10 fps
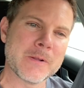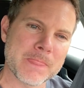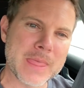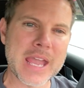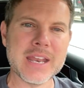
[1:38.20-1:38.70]

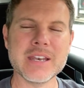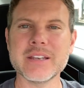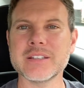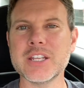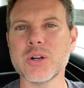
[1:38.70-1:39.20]

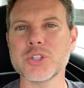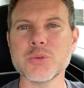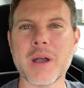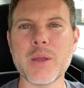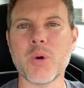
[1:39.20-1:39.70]
then you
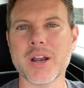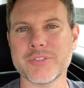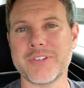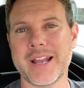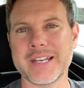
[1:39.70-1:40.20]
might want to
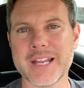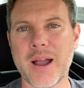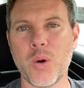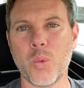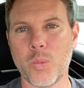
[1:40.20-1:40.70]
find
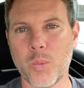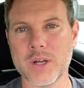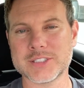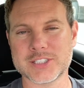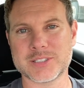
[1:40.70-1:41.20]
out
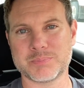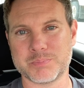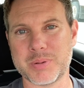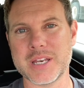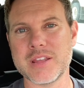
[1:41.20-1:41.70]
what's
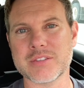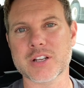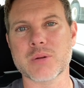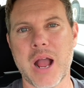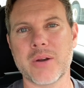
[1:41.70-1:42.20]
beneath the
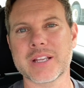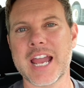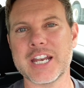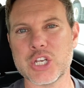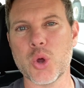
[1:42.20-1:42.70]
ground and
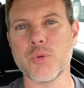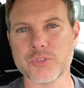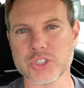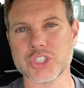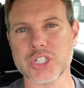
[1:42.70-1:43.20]
kind of know
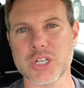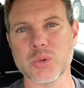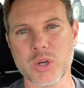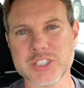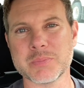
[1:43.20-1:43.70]
for sure
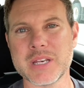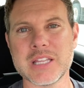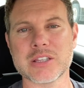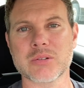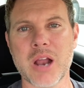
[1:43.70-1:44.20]
what's
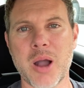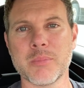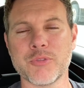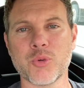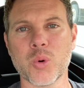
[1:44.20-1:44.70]
beneath the ground
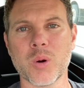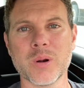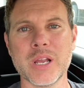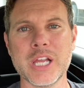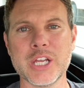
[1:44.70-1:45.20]

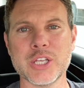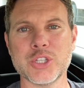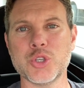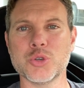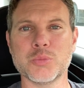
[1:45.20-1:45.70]
before
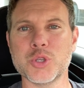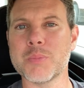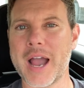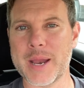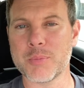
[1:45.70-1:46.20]
you
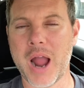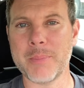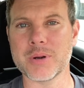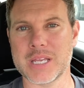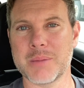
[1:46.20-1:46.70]
buy a
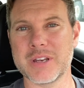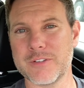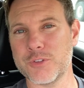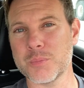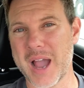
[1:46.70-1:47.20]
property. I mean,
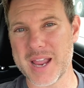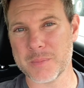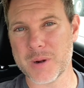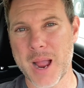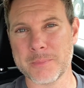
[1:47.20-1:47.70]
if you buy a
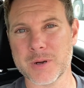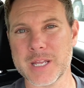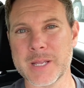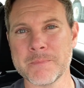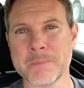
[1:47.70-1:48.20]
property